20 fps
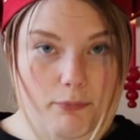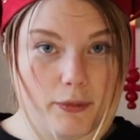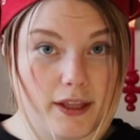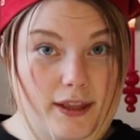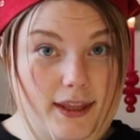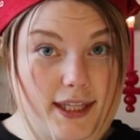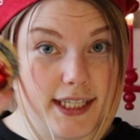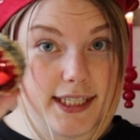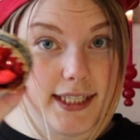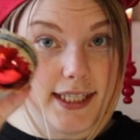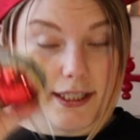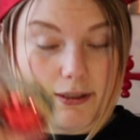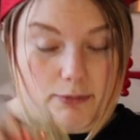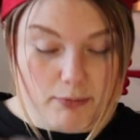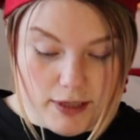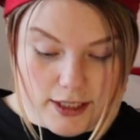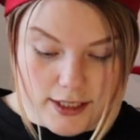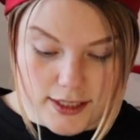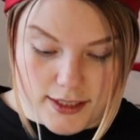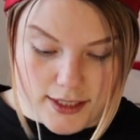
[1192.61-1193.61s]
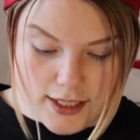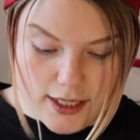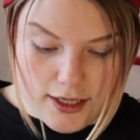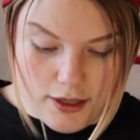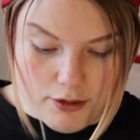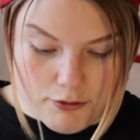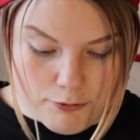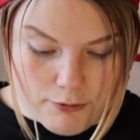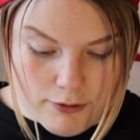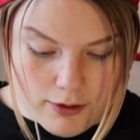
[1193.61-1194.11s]
but this is my
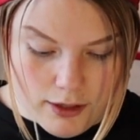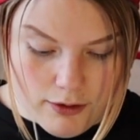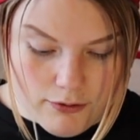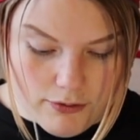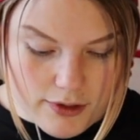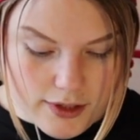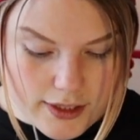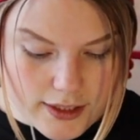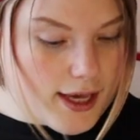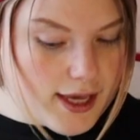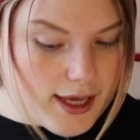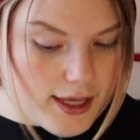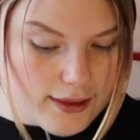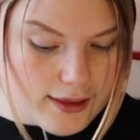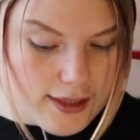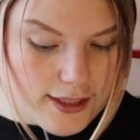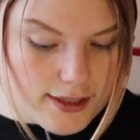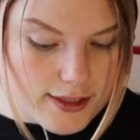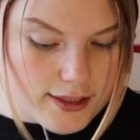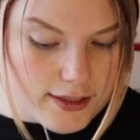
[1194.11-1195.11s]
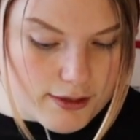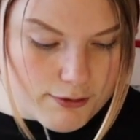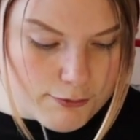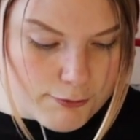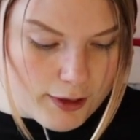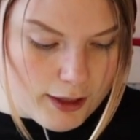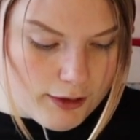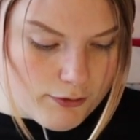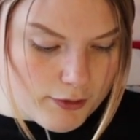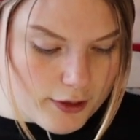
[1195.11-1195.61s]
second favorite and this is the
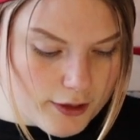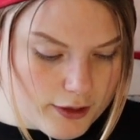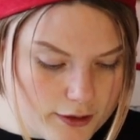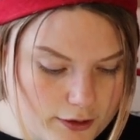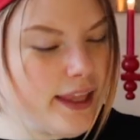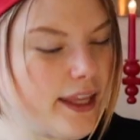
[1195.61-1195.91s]
favorite.